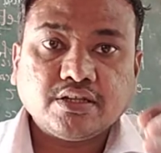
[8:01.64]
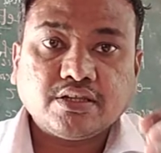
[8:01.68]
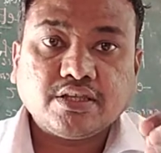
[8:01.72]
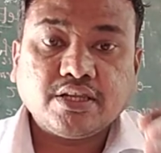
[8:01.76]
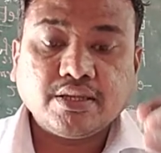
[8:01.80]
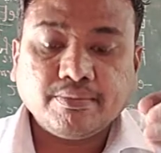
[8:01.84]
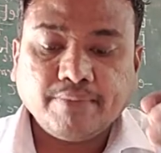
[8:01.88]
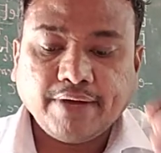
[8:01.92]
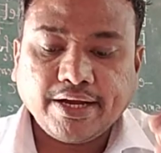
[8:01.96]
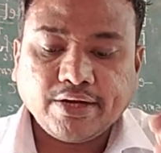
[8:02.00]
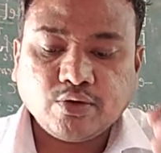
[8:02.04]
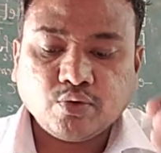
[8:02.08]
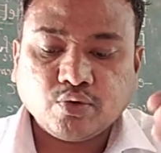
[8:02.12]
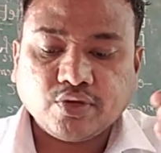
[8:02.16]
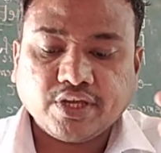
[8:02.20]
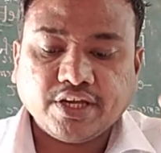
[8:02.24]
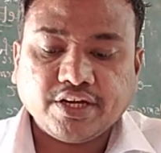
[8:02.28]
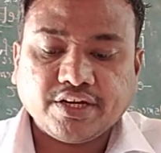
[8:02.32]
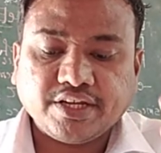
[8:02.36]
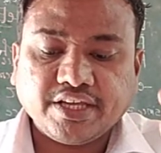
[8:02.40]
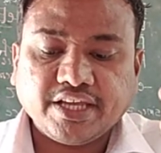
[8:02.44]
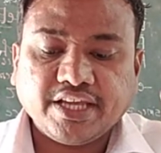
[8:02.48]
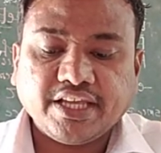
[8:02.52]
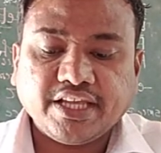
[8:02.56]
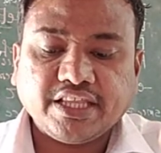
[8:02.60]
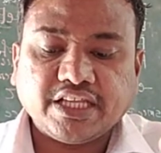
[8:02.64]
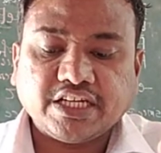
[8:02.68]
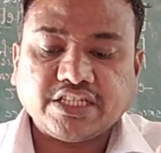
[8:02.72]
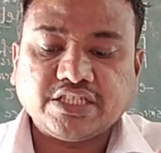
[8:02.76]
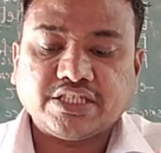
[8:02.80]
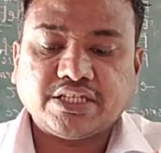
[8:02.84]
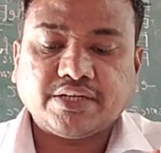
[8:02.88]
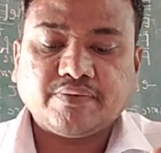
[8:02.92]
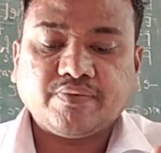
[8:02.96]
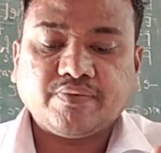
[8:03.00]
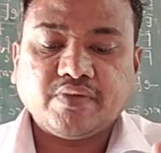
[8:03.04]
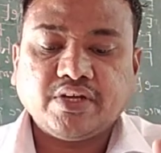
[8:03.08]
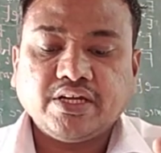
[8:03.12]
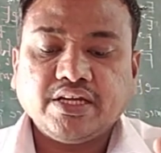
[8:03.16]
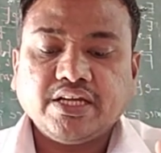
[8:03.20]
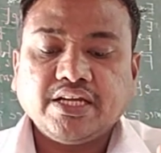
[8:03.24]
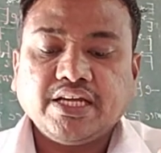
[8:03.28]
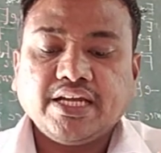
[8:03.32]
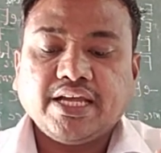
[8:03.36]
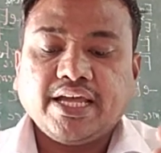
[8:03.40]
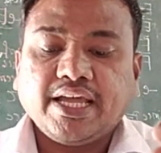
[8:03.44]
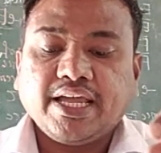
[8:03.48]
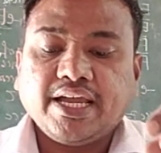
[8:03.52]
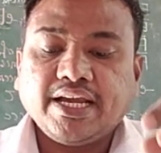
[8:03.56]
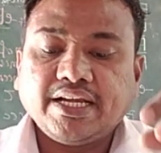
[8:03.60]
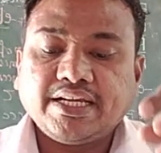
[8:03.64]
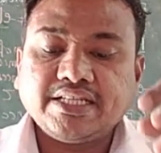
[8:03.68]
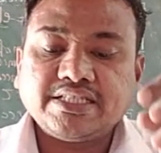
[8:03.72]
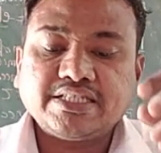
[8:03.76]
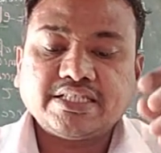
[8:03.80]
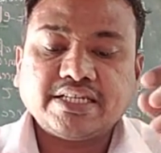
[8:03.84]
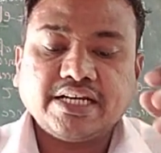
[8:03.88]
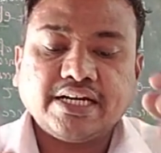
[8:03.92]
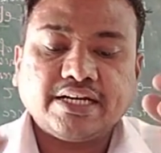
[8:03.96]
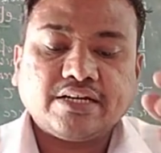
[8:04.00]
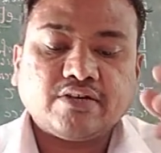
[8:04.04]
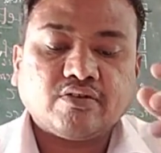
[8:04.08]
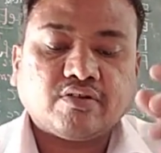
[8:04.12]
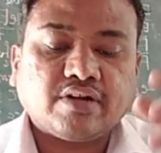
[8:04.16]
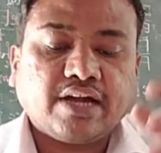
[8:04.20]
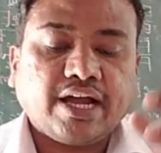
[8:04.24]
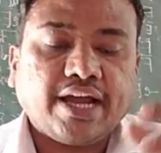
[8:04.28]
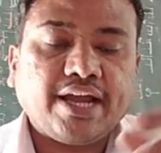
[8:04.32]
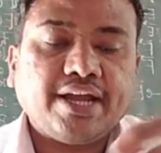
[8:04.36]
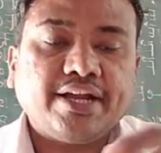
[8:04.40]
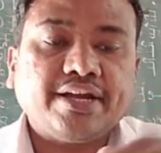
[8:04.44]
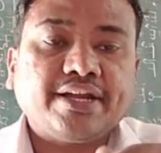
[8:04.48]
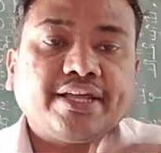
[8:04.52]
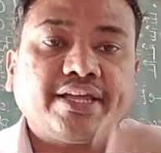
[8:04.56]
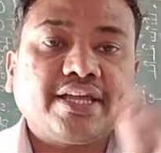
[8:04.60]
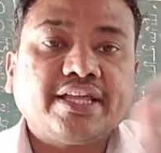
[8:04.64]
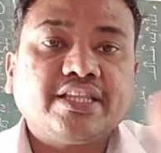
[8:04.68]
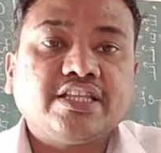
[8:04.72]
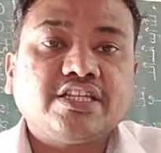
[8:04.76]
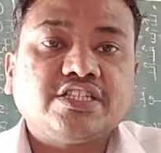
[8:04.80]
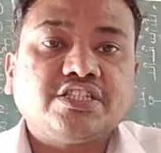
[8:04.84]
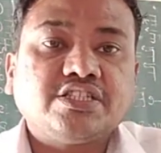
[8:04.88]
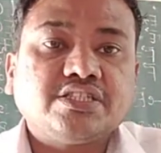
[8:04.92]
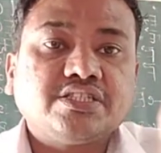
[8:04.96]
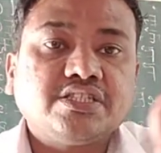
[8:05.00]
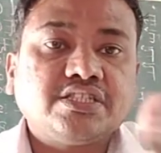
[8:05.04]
3 by 2 kT energy. It is related to kinetic energy.